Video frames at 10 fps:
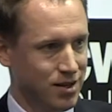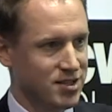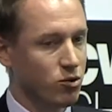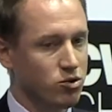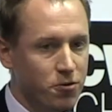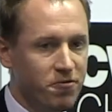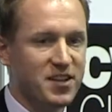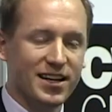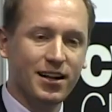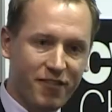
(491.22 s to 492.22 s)
So 2
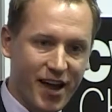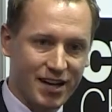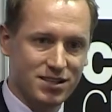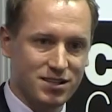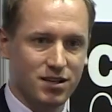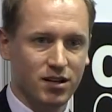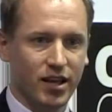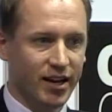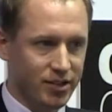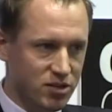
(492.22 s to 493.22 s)
physical effects,
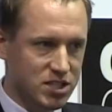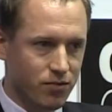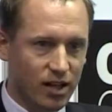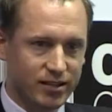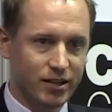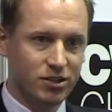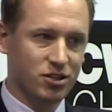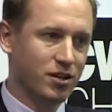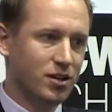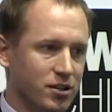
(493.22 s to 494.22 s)
an induced voltage